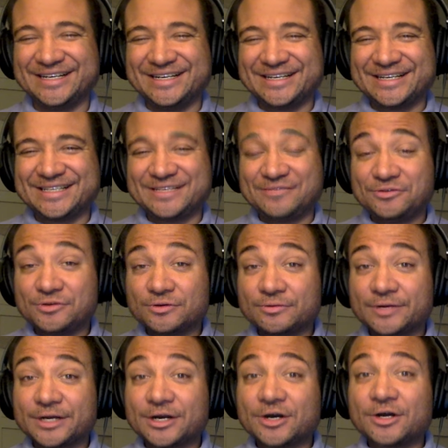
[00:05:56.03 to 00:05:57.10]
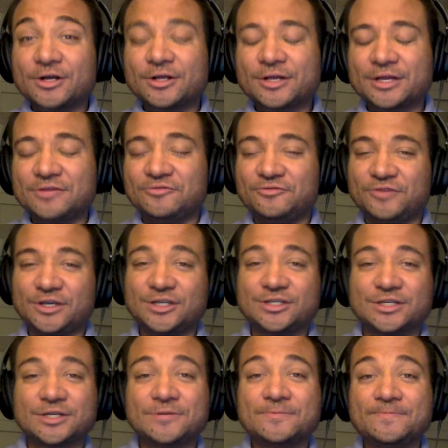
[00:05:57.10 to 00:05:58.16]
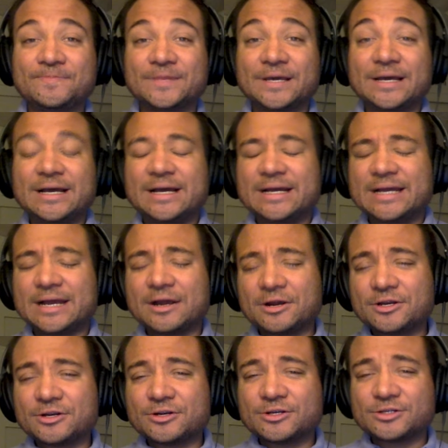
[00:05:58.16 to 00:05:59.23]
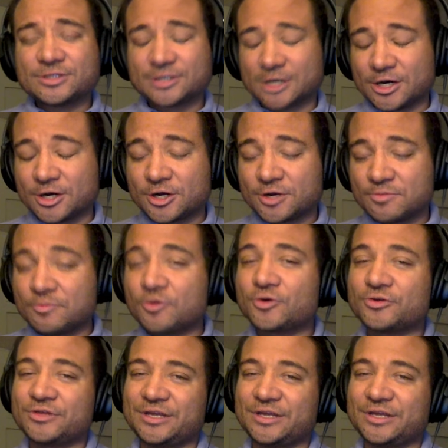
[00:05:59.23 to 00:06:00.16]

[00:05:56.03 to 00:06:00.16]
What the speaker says: because if you'll recall, in fiction, characters are more than